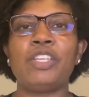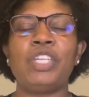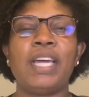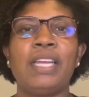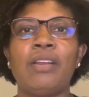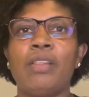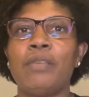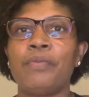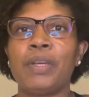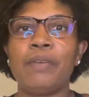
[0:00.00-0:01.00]
She had it on the
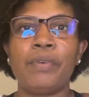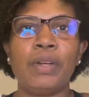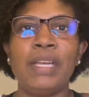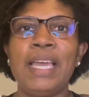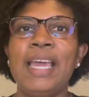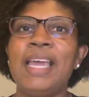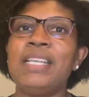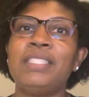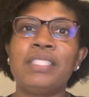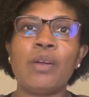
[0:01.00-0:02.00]
front of her,
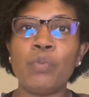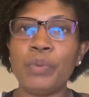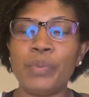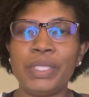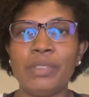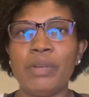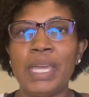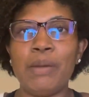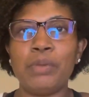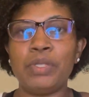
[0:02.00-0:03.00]
and someone was still
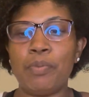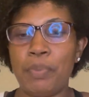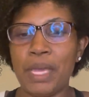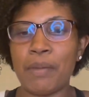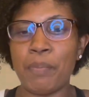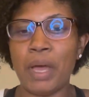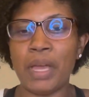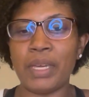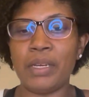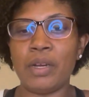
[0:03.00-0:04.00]
able to
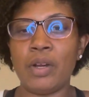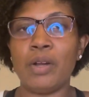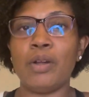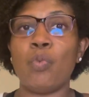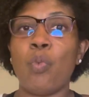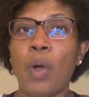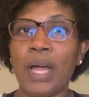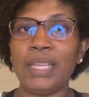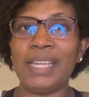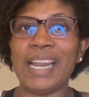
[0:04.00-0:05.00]
pickpocket her
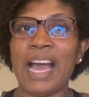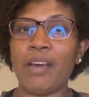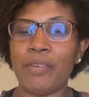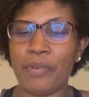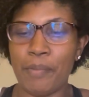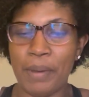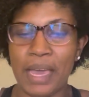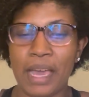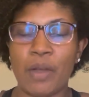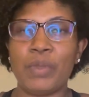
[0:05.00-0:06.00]
wallet out of her
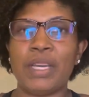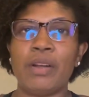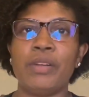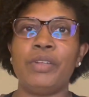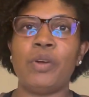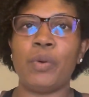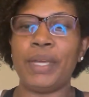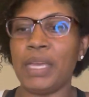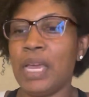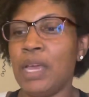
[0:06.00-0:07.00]
bag without her
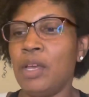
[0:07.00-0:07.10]
knowing.